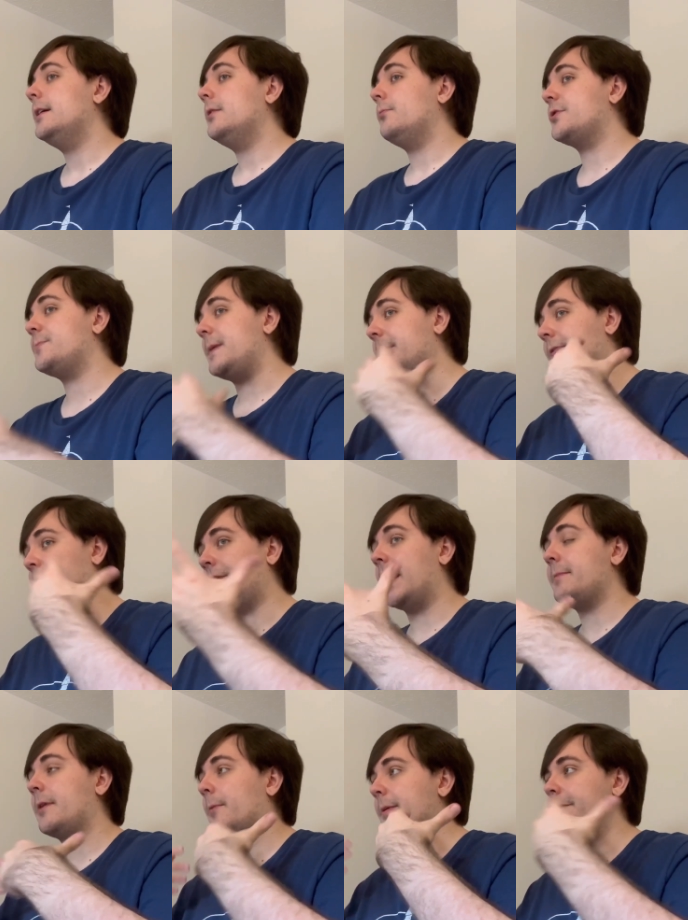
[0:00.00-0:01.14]
which being the
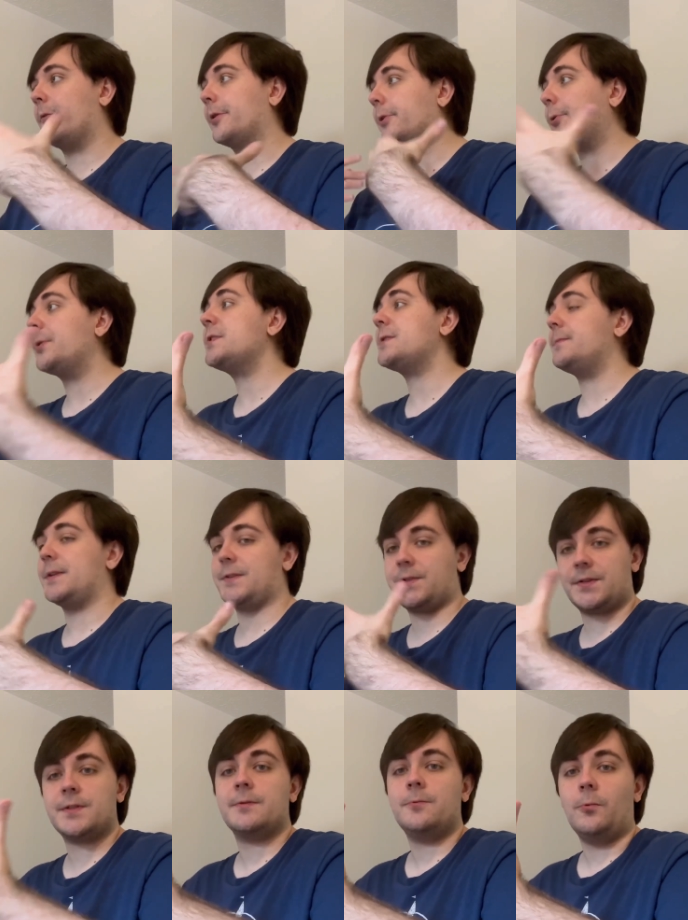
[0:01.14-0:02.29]
Nightmare Before
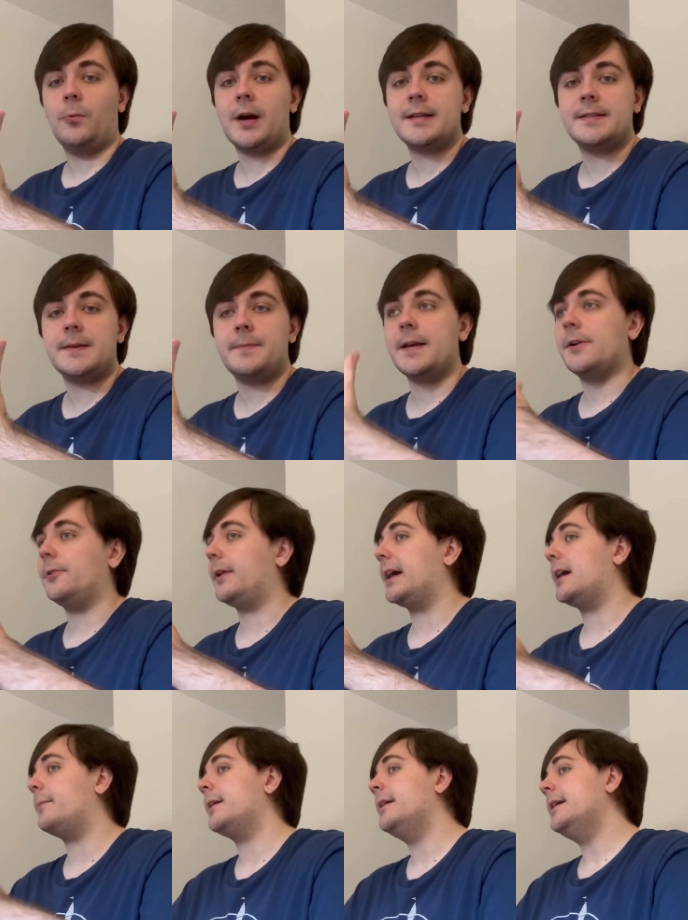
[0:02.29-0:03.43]
Christmas YTP
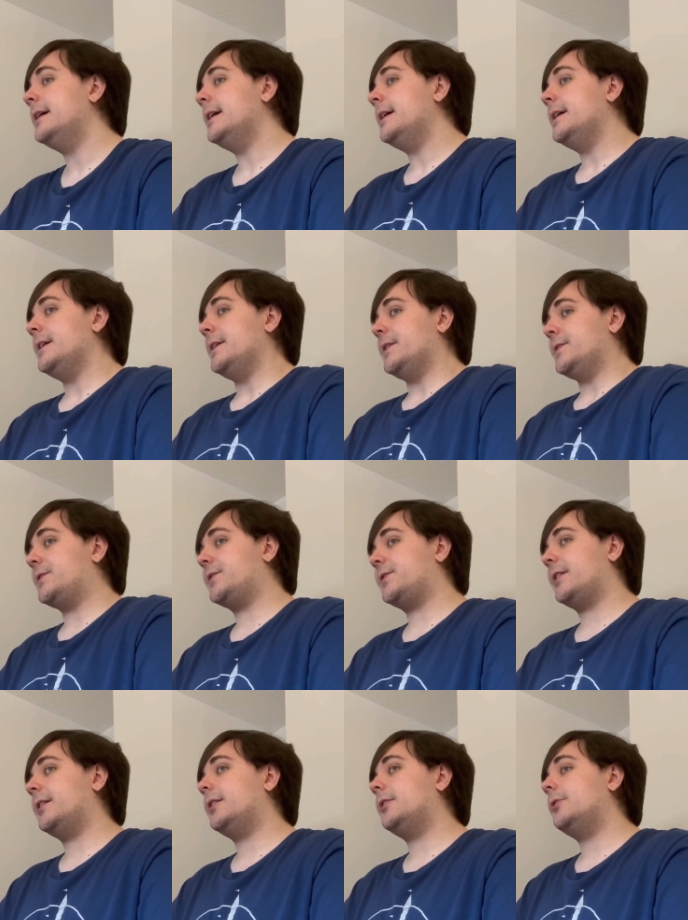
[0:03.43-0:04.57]
collab.
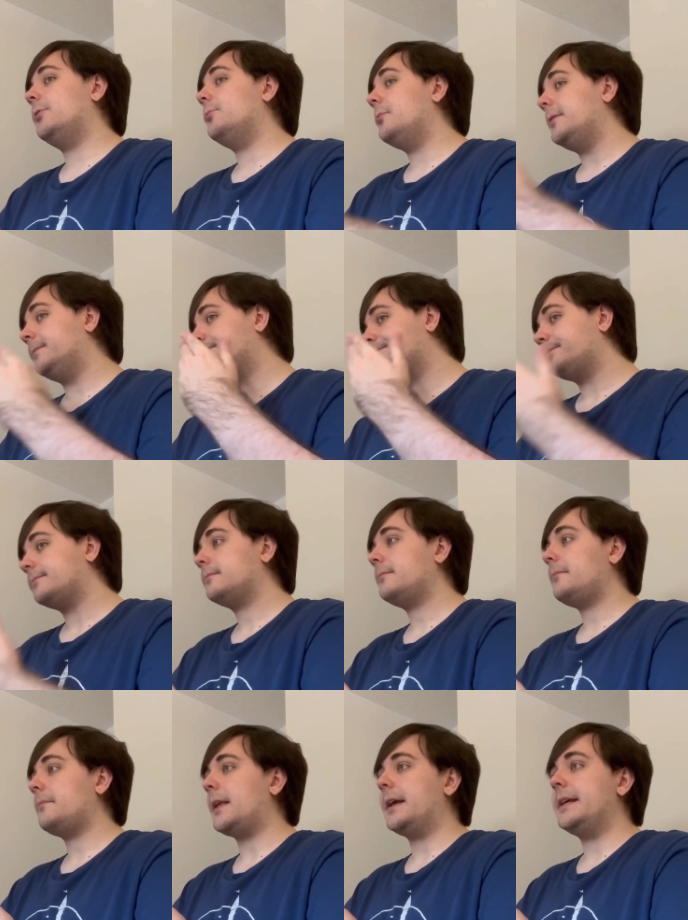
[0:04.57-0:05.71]
So
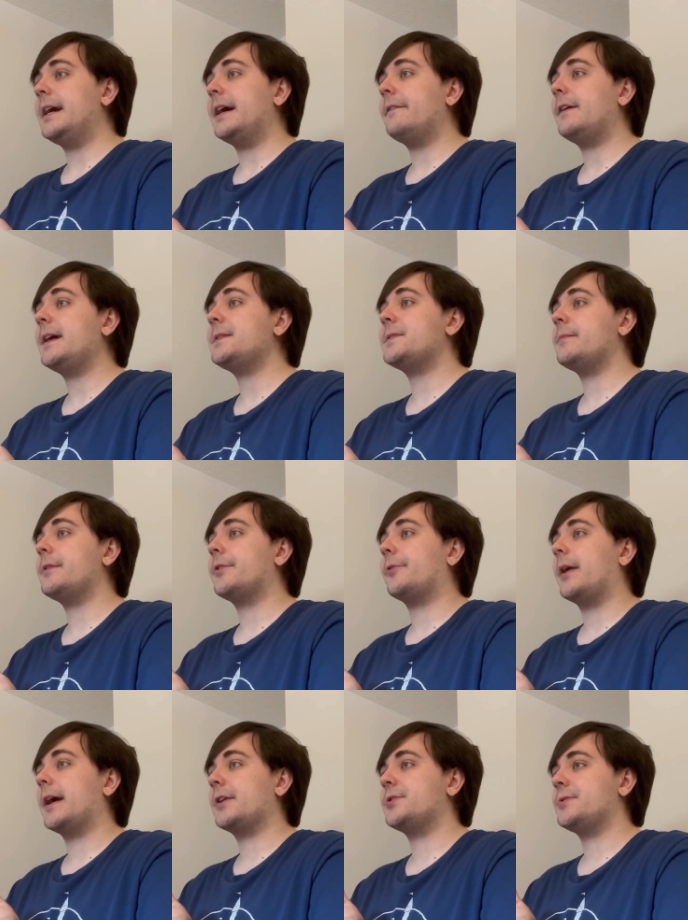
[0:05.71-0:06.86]
yeah, I've had some
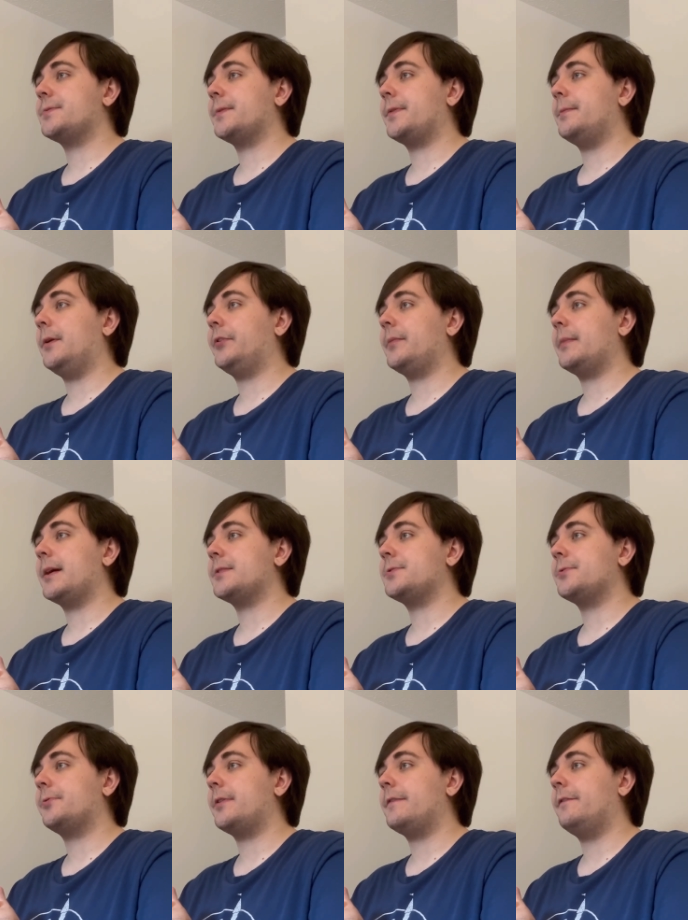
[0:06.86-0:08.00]
interactions with Melting Man
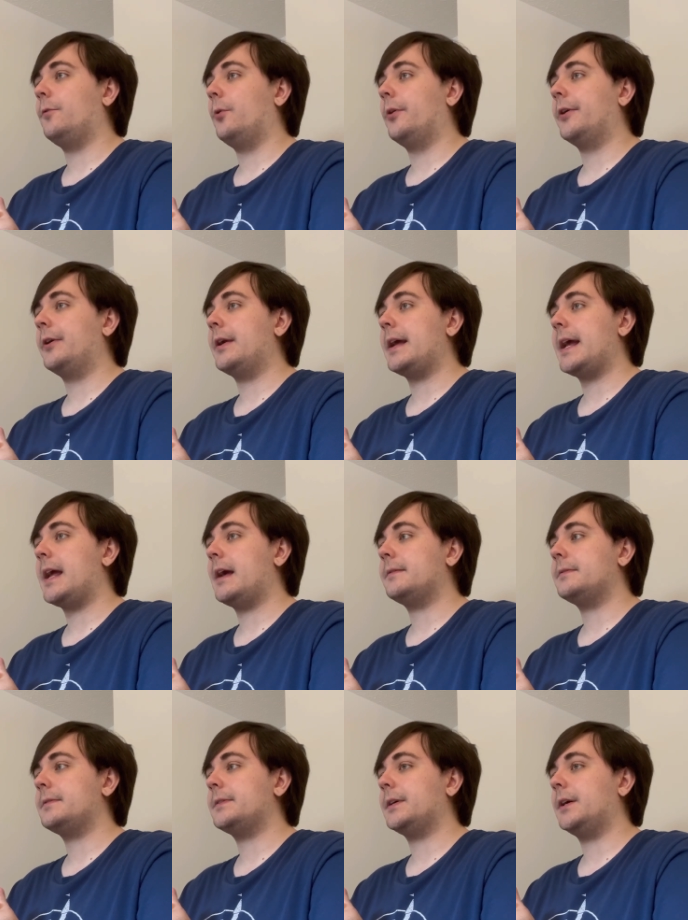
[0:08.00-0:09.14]
two three four,
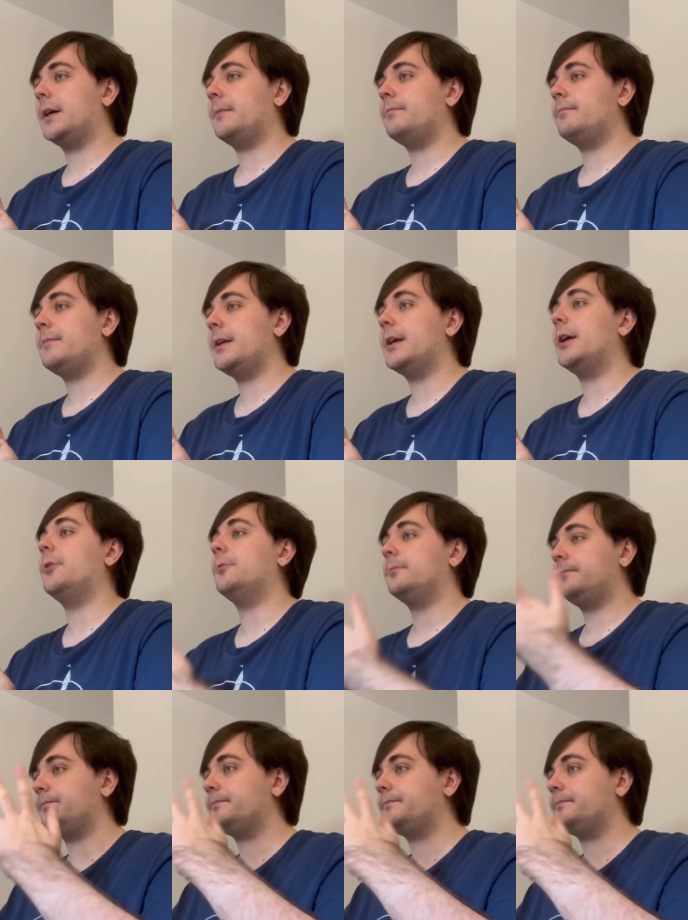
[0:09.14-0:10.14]
and um, you know,